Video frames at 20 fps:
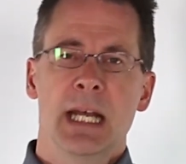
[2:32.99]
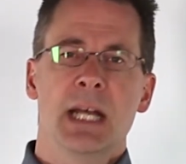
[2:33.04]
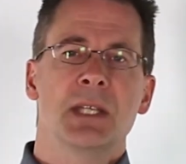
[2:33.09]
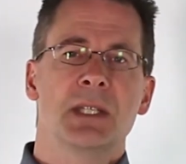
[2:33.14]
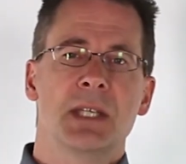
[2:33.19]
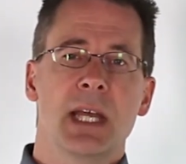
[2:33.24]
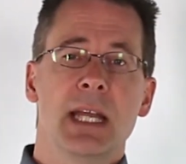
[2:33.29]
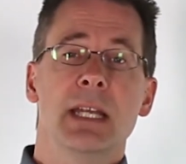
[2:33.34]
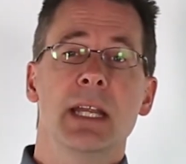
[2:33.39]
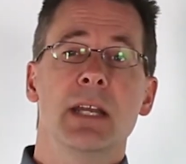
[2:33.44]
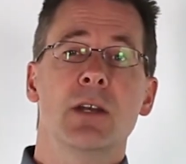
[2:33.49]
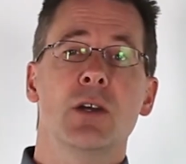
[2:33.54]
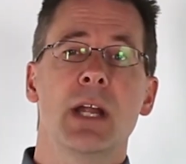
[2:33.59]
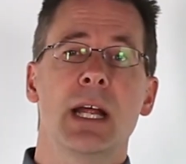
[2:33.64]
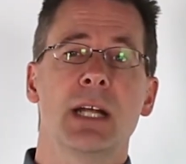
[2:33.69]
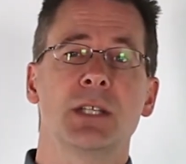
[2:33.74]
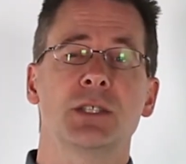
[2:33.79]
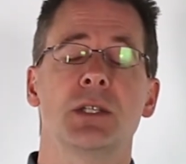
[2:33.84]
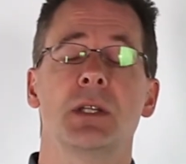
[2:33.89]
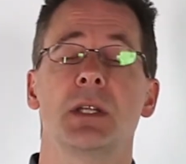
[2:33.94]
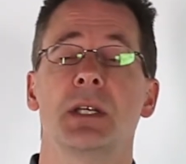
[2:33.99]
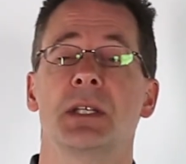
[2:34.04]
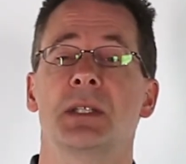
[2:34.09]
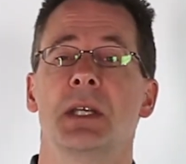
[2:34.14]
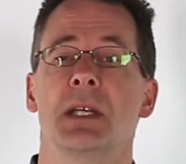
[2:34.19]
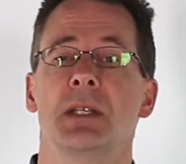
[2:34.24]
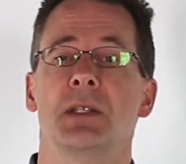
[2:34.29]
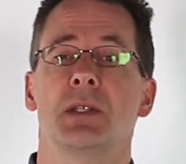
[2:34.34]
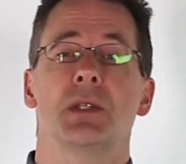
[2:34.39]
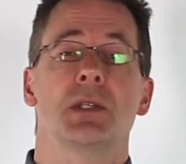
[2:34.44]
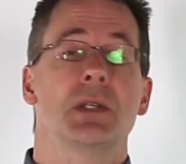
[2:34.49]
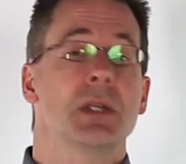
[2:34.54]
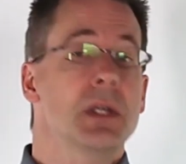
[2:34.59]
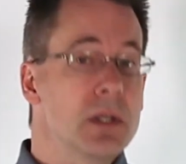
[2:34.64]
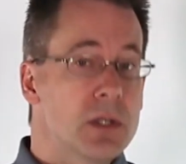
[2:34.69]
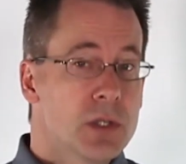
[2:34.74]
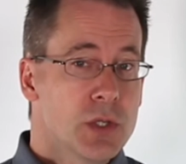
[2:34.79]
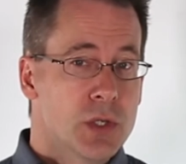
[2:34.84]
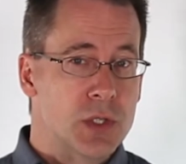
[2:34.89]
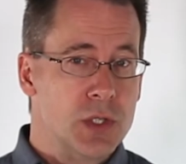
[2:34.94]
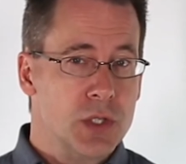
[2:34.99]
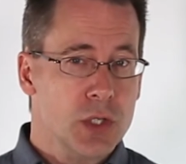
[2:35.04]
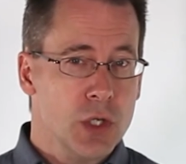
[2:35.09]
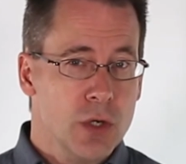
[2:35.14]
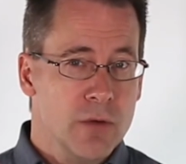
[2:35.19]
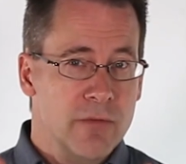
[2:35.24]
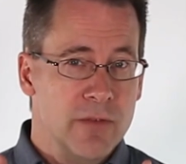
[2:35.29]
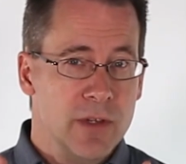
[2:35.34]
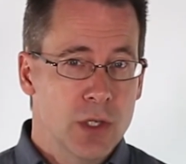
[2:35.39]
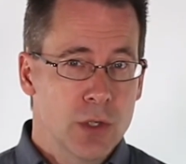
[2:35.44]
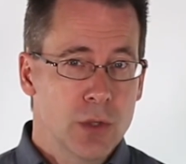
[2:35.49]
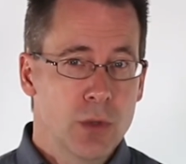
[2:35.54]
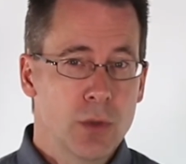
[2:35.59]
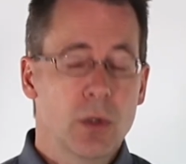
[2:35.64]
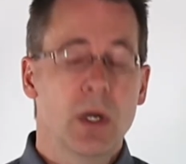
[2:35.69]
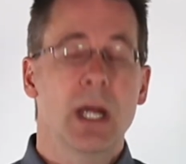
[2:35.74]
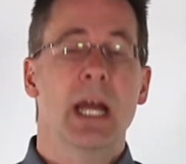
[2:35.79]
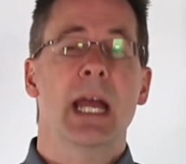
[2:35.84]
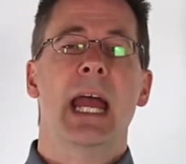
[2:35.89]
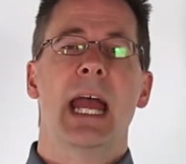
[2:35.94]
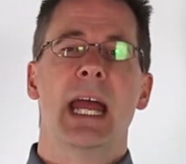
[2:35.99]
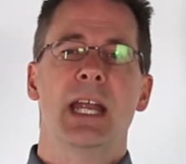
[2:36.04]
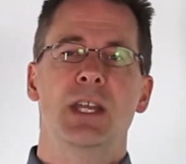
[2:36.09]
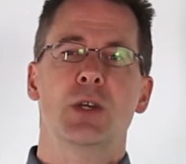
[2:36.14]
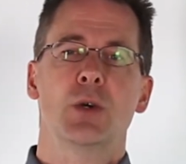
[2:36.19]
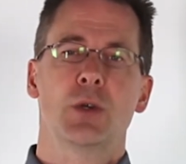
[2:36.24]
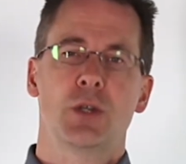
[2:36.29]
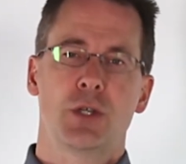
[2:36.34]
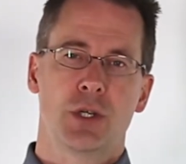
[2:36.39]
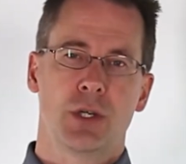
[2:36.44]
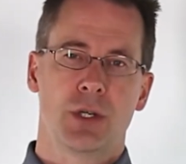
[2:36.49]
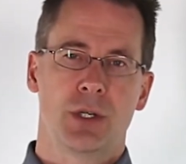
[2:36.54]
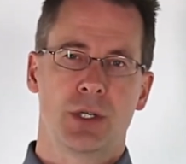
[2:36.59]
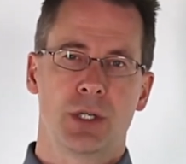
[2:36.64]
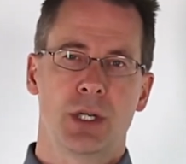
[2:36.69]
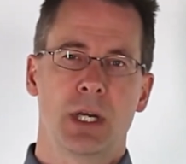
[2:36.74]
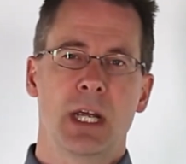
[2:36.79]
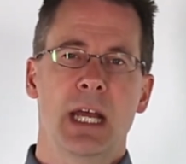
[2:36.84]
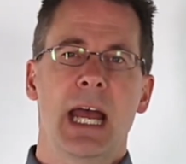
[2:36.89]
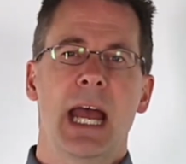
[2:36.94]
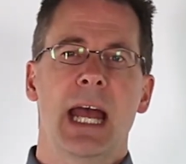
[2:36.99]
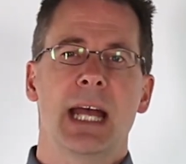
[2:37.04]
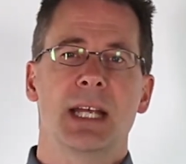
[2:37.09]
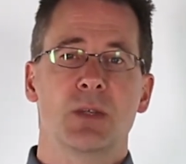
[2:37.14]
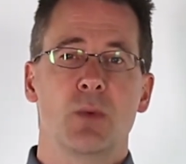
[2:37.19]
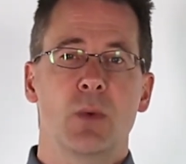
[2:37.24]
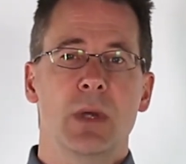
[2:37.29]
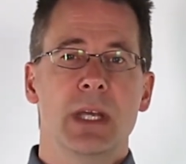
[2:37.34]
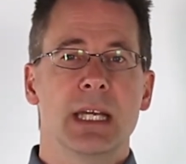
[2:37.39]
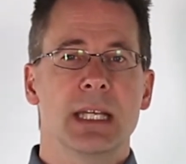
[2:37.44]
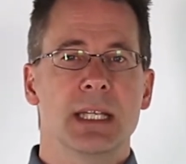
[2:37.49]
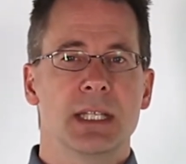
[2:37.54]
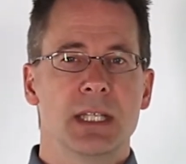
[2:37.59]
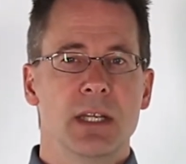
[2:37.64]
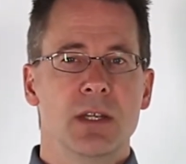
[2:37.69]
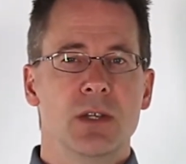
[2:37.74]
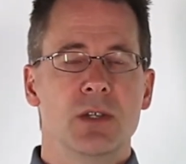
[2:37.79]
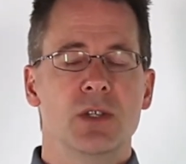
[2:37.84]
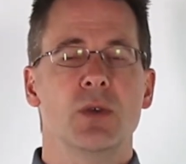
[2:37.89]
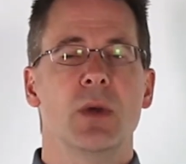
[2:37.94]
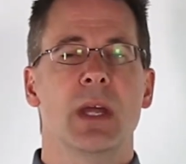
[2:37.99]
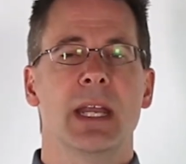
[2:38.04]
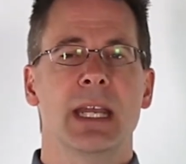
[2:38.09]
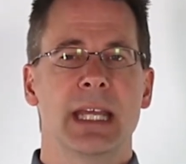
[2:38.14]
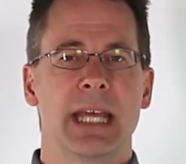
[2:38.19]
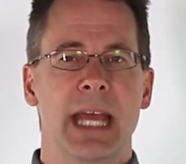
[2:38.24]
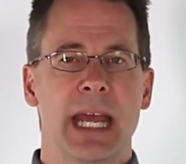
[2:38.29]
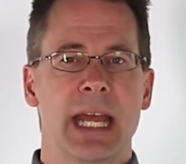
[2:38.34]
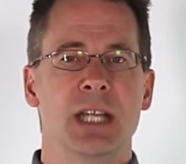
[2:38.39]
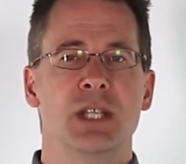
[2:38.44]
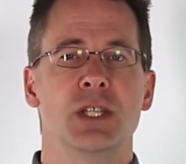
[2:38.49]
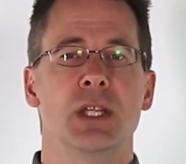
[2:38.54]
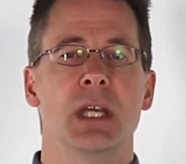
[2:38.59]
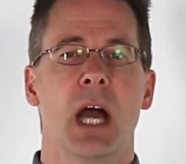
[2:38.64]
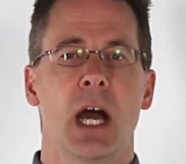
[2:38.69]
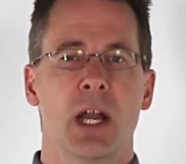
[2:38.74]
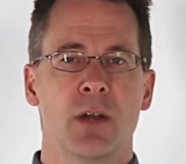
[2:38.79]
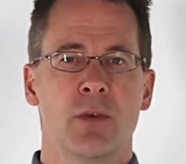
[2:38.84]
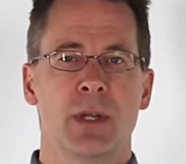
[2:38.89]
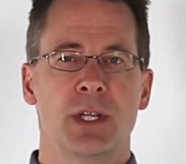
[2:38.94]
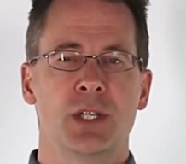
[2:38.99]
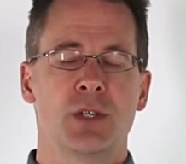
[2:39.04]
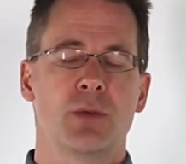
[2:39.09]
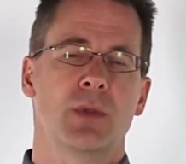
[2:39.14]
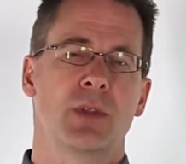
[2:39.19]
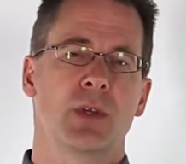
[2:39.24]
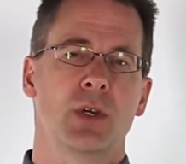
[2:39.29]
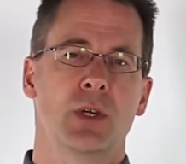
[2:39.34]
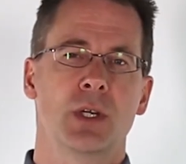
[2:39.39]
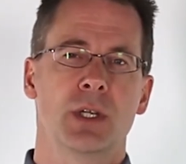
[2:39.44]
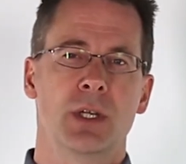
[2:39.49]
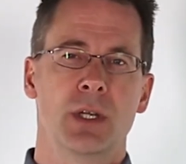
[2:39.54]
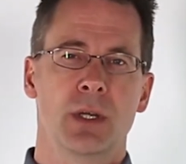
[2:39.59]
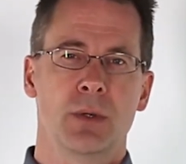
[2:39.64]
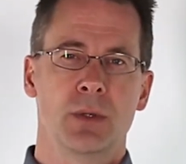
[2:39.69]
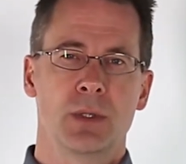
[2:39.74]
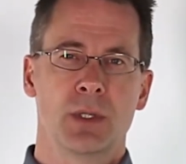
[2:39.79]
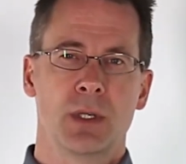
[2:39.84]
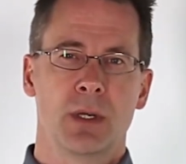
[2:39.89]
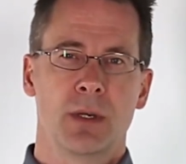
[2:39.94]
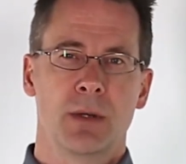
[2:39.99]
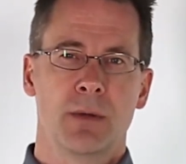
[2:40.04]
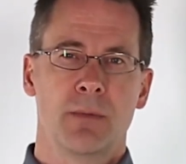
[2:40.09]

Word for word: Send International exists to serve you and your church as we continue to engage the unreached with the good news.